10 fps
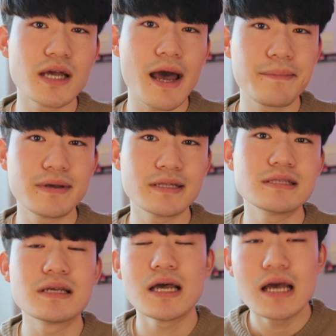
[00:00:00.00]

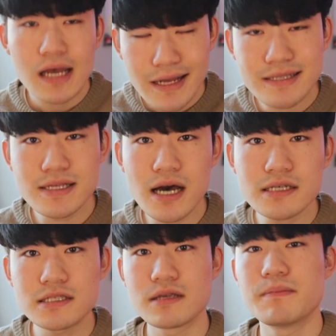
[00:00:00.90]
happen, it
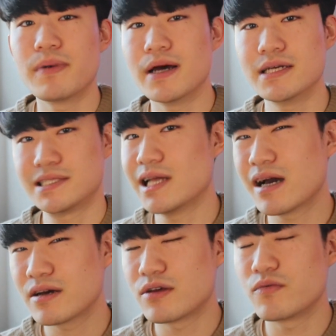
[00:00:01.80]
sucks, but it's
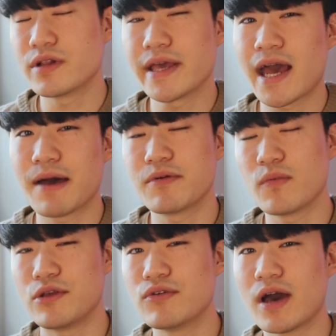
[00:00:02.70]
not gonna really
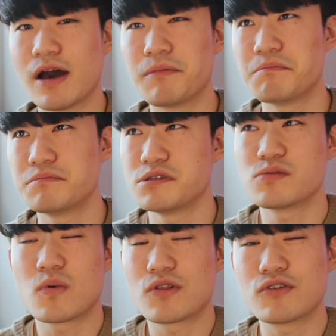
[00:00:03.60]
happen when you have
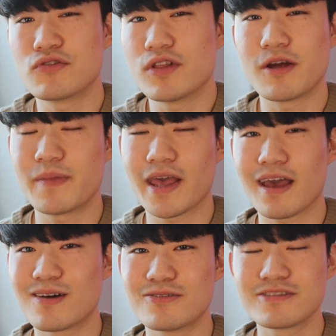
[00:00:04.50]
just 1 or 2 leopard
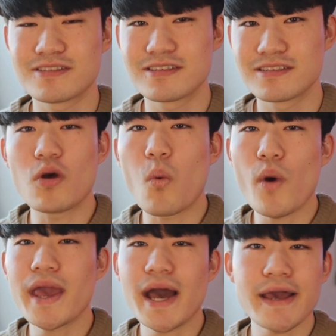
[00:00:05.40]
geckos. The
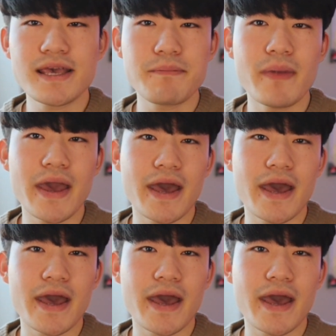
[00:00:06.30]
way I keep my